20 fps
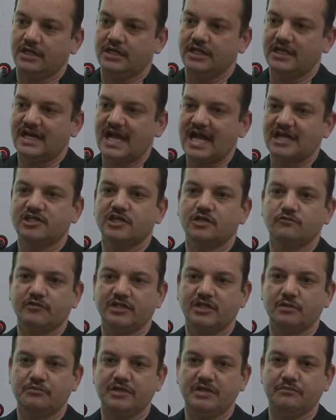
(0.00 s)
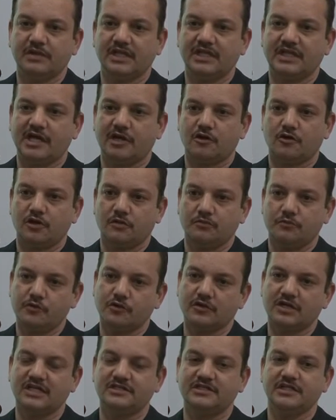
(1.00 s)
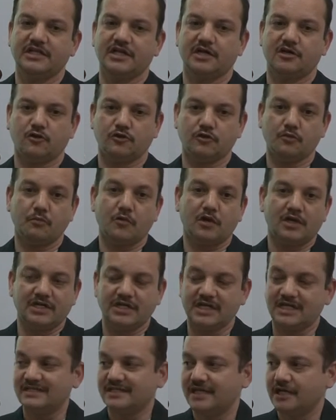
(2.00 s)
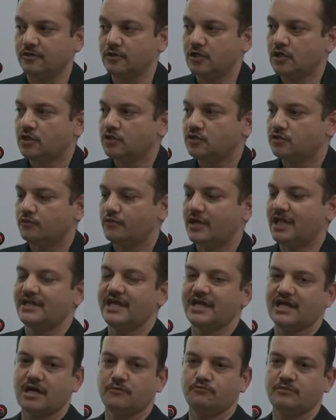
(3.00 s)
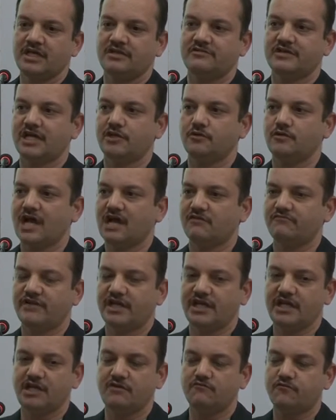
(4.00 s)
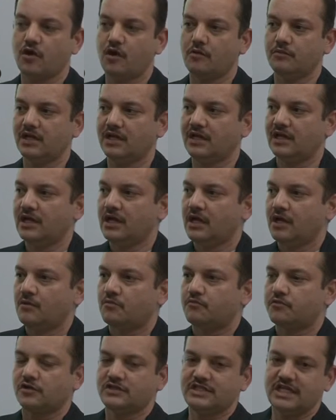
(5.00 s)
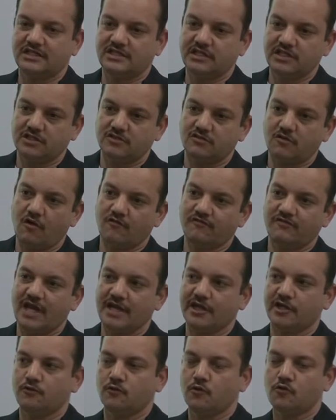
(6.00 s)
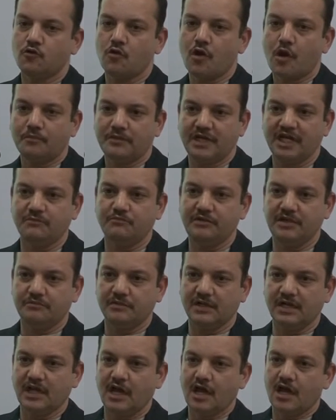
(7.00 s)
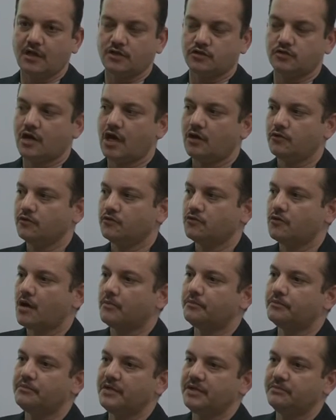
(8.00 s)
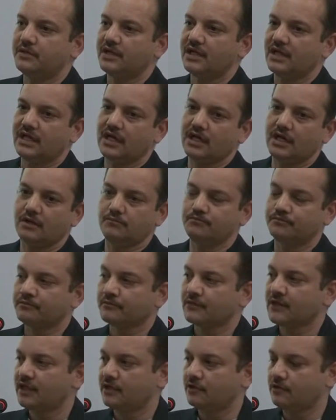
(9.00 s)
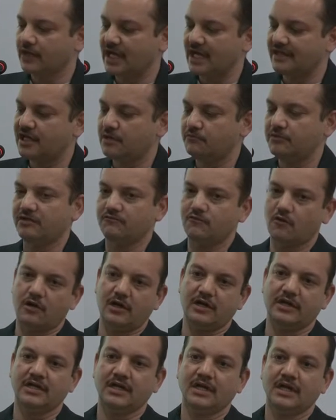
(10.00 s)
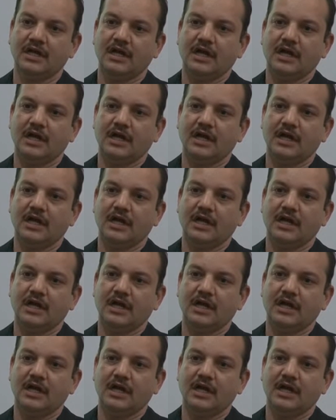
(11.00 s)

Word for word: interaction with the people there, or a bureaucracy there, or the politics there. So when they come, they try to have very informal processes of co-opting people. So how to co-opt people? Get them involved